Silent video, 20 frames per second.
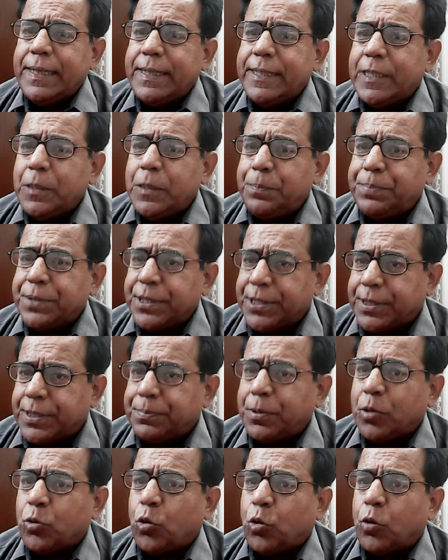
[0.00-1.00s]
the
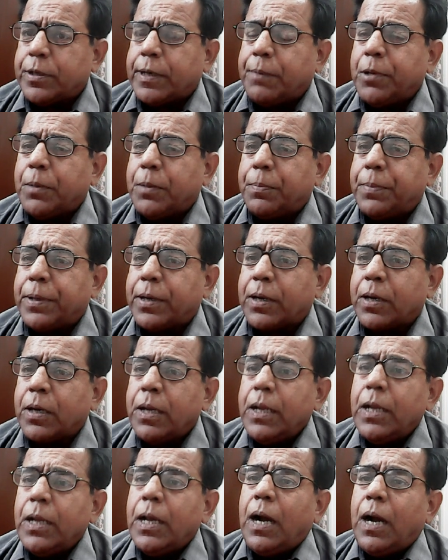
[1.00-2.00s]
principal quantum number,
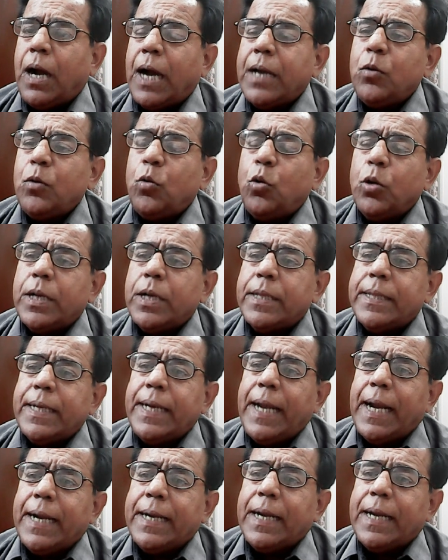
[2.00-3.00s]
or on other
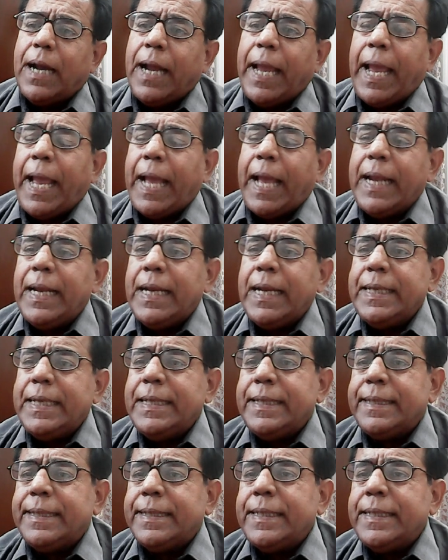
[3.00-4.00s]
hand L
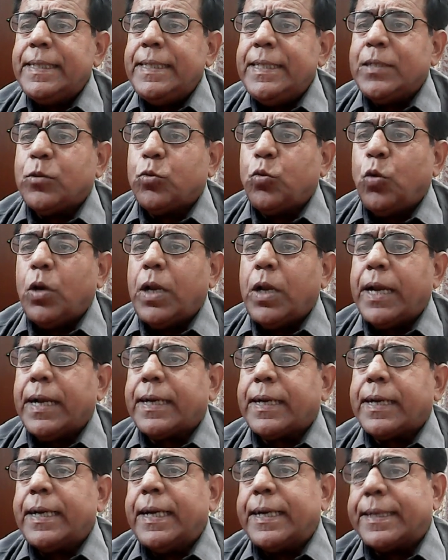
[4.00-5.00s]
is equal or
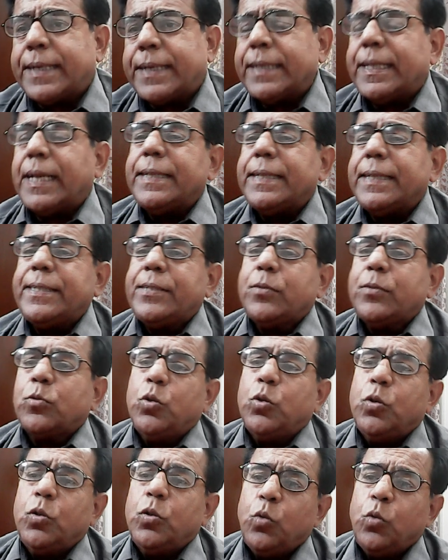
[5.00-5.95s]
greater than 0.